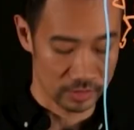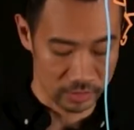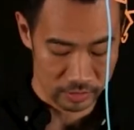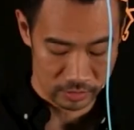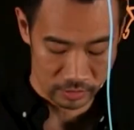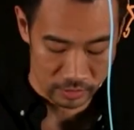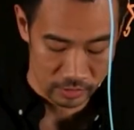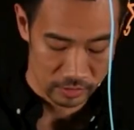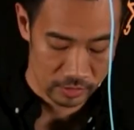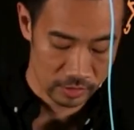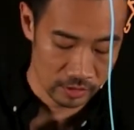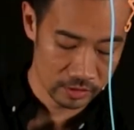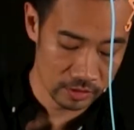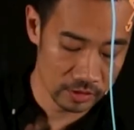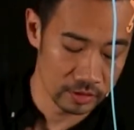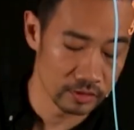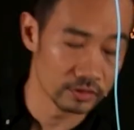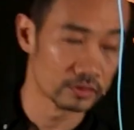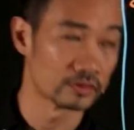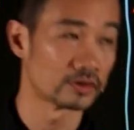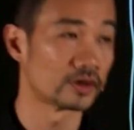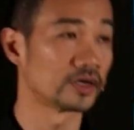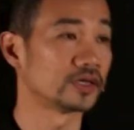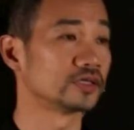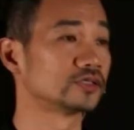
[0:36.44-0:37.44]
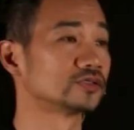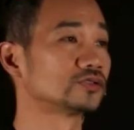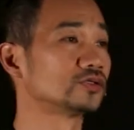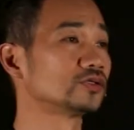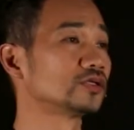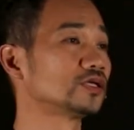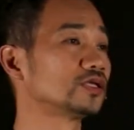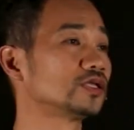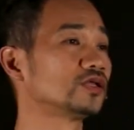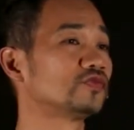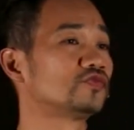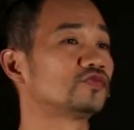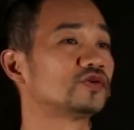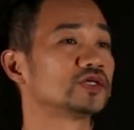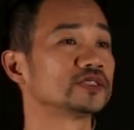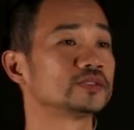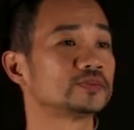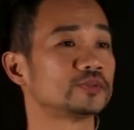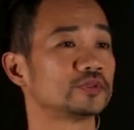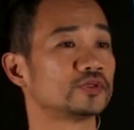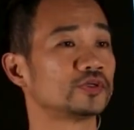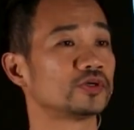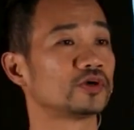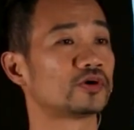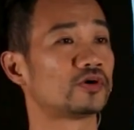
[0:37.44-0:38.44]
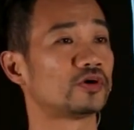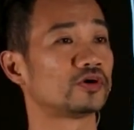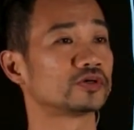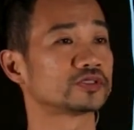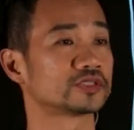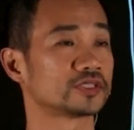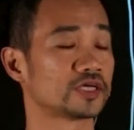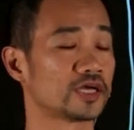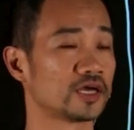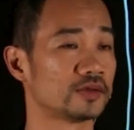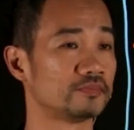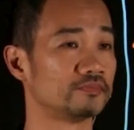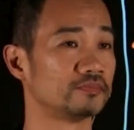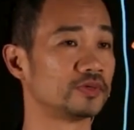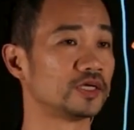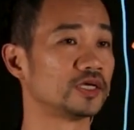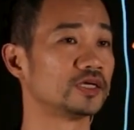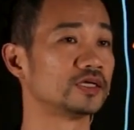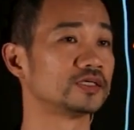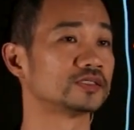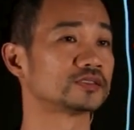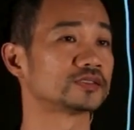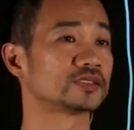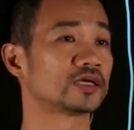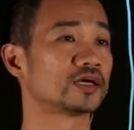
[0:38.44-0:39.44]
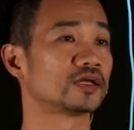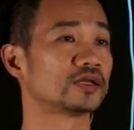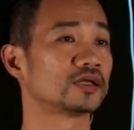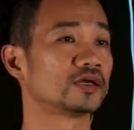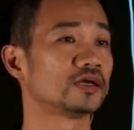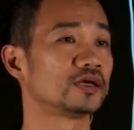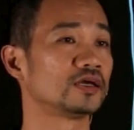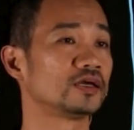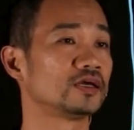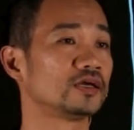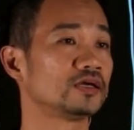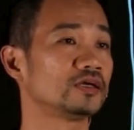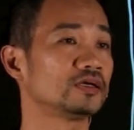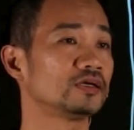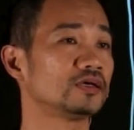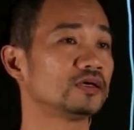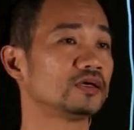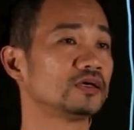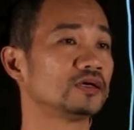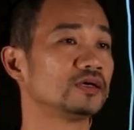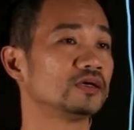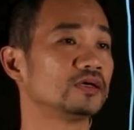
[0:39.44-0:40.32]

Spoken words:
okay? All right, so the difference between course A and B is that A